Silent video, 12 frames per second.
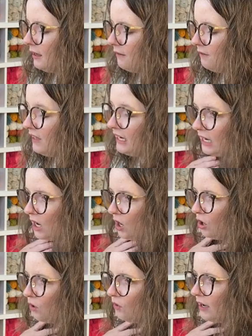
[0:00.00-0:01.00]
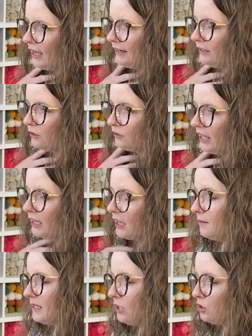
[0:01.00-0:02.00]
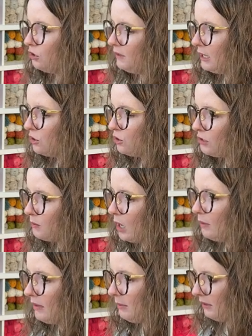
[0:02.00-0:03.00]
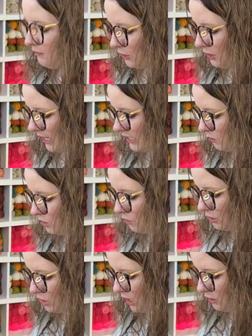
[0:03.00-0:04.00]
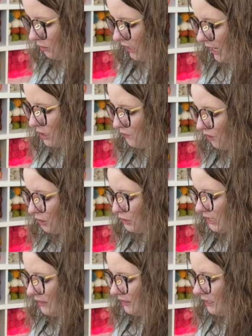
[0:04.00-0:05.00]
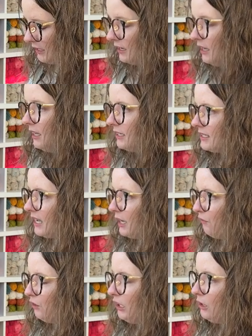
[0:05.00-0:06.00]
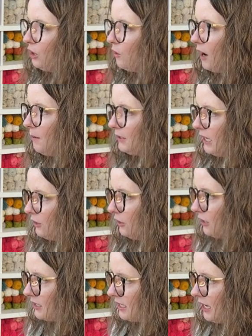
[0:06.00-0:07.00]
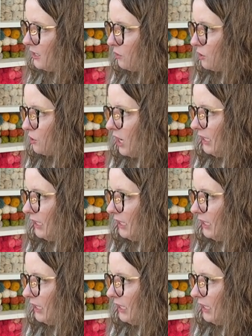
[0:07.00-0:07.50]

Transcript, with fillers: video and your thing comes out too big or too small, maybe for your next one you can check your gauge first and then decide if you need to go up or down a hook size or try a